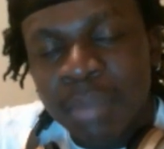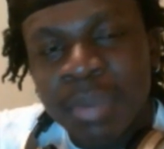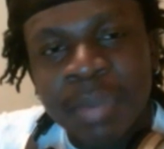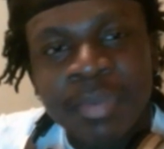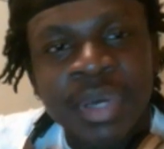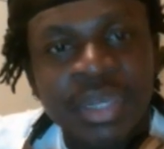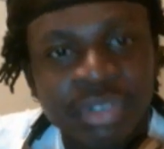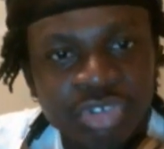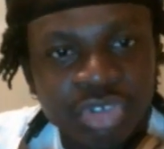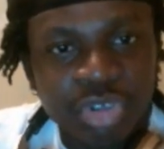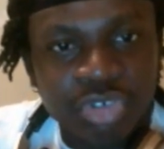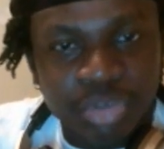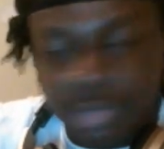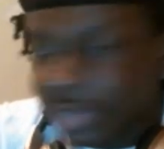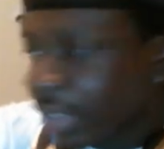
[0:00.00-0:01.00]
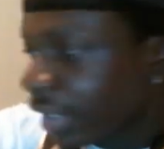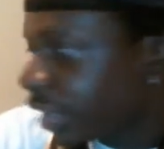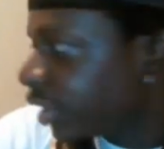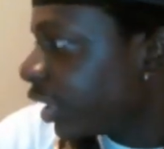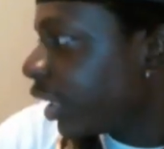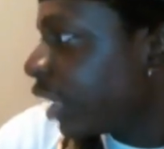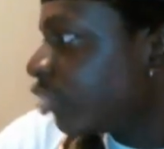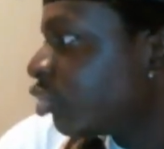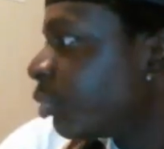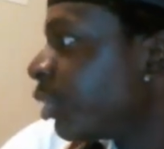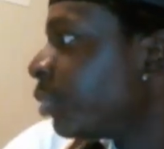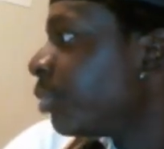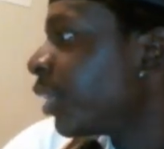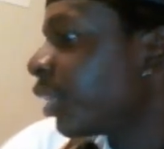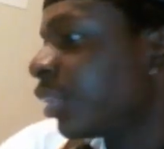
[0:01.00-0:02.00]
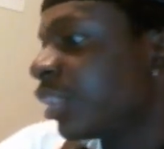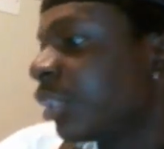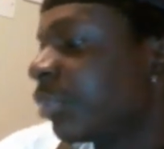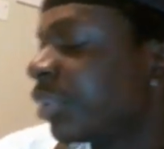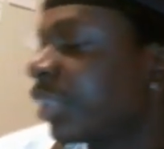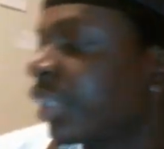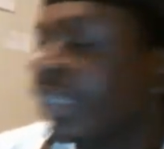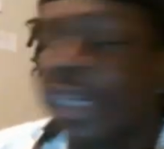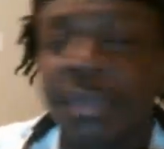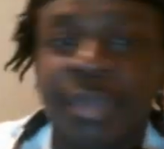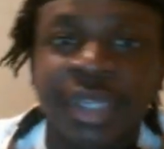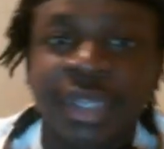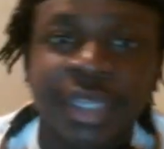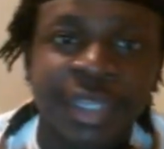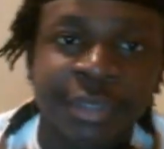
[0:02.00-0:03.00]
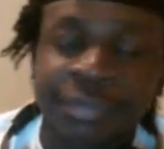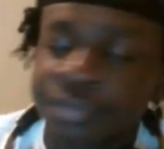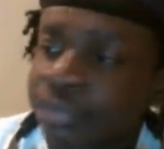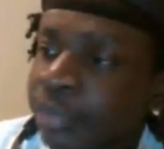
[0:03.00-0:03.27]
But I'm not going to judge them because, like I said, I'll just be making some mistakes they're making.